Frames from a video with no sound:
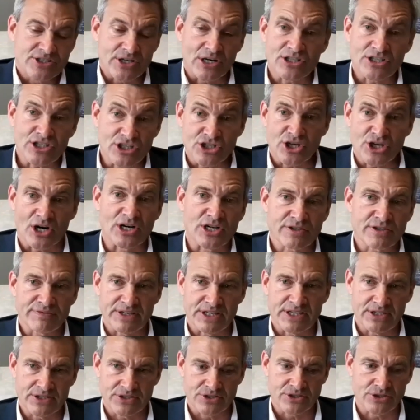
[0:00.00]
start to charge
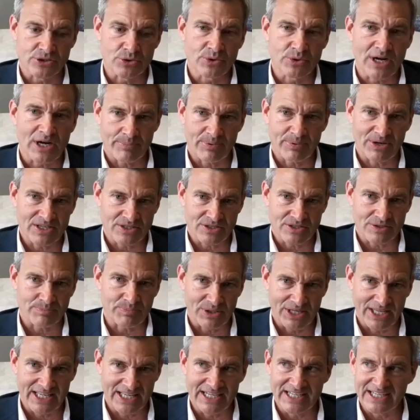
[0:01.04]
fees, do
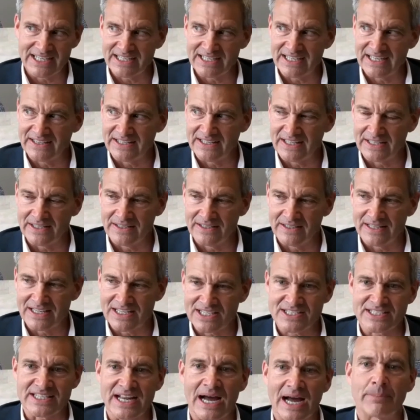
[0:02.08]
comprehensive planning, and then
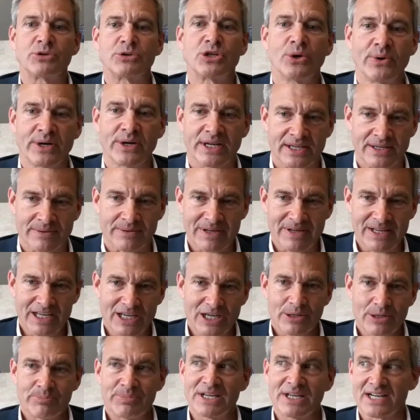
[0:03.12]
they stop doing it
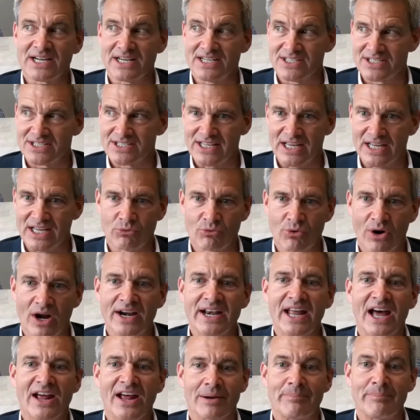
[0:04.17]
because they
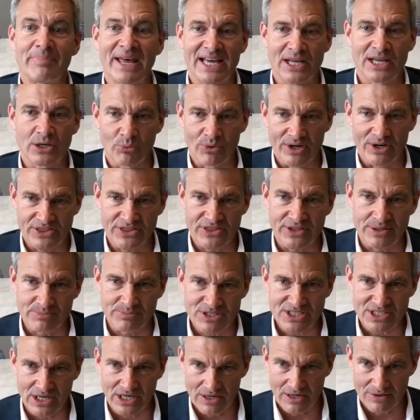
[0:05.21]
run out of bandwidth
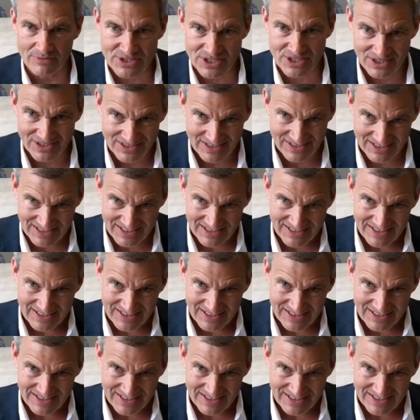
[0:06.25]
themselves.